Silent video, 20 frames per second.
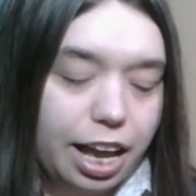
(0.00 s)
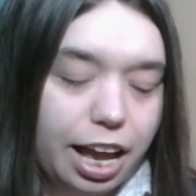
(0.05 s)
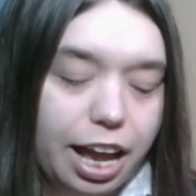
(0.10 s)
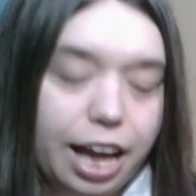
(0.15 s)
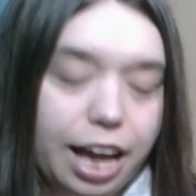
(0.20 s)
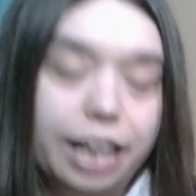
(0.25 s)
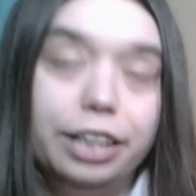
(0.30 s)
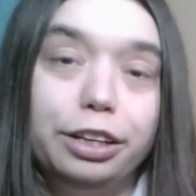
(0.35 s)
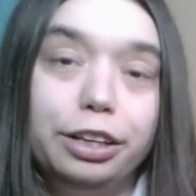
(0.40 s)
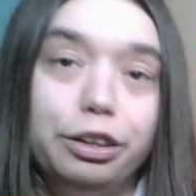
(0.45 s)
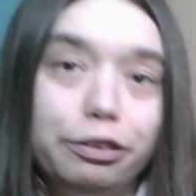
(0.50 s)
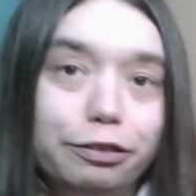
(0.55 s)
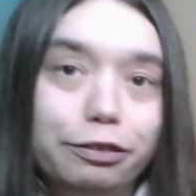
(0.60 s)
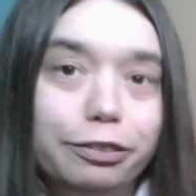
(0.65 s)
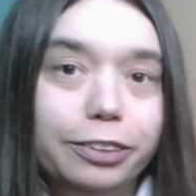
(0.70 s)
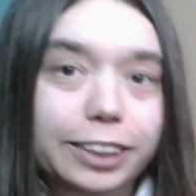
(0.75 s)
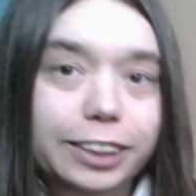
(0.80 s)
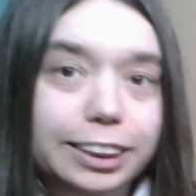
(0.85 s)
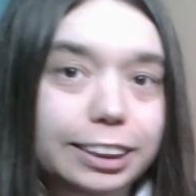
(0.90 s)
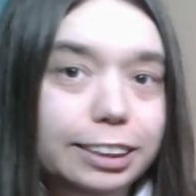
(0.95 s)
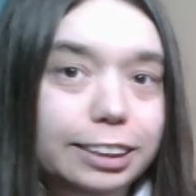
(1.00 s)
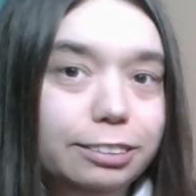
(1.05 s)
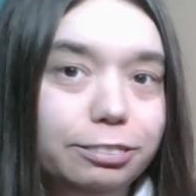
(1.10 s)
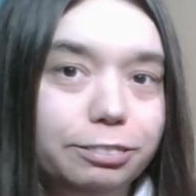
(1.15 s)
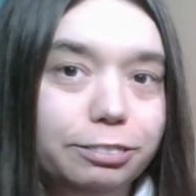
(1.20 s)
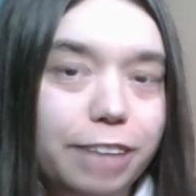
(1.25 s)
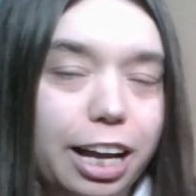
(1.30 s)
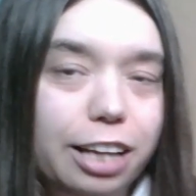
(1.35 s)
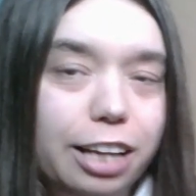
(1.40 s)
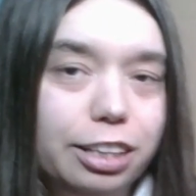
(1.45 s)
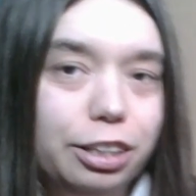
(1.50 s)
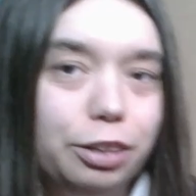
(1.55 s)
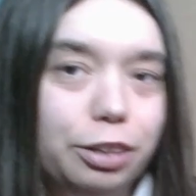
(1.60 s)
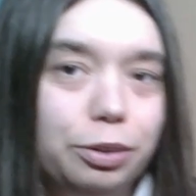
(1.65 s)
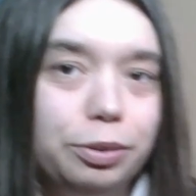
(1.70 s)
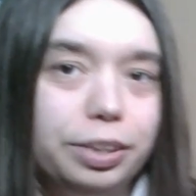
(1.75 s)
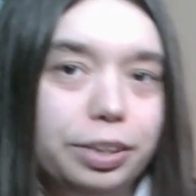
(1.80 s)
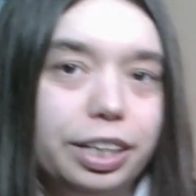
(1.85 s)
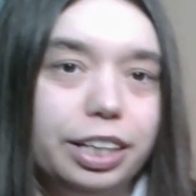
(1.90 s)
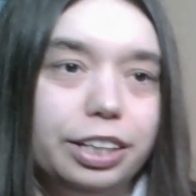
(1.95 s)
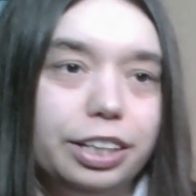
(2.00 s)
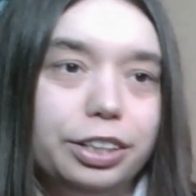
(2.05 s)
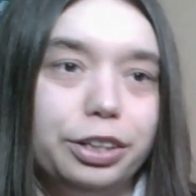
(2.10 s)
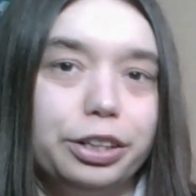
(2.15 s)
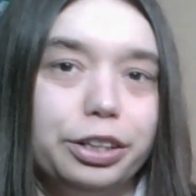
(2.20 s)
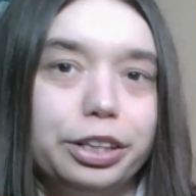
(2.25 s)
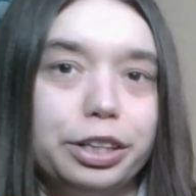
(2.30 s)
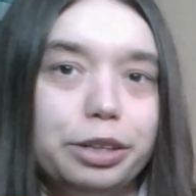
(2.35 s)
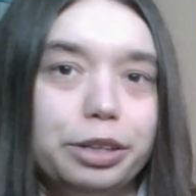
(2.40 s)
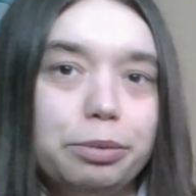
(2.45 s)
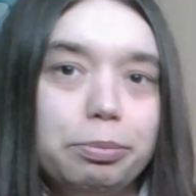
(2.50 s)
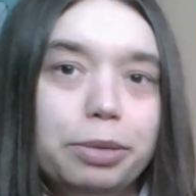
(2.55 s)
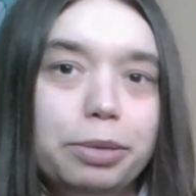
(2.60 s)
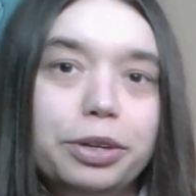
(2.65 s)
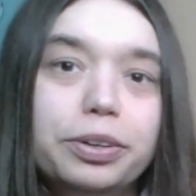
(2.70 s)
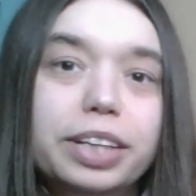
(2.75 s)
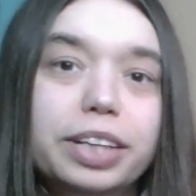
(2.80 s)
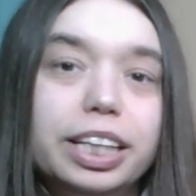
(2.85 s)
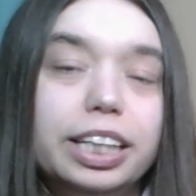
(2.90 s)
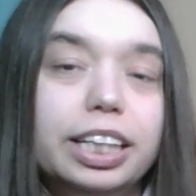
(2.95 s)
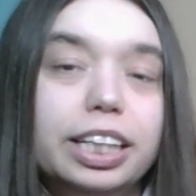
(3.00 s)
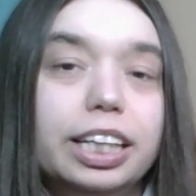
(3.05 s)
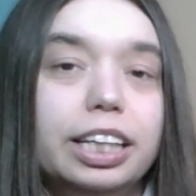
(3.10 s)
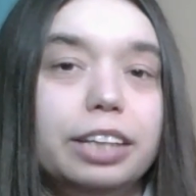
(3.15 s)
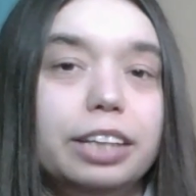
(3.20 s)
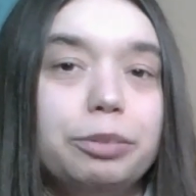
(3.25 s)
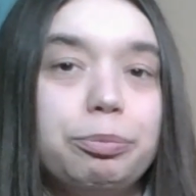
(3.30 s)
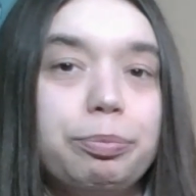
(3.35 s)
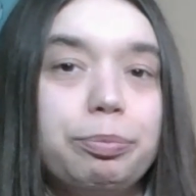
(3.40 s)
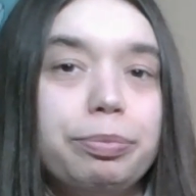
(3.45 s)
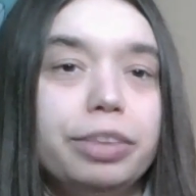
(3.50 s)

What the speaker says: and your voice is valued in your community.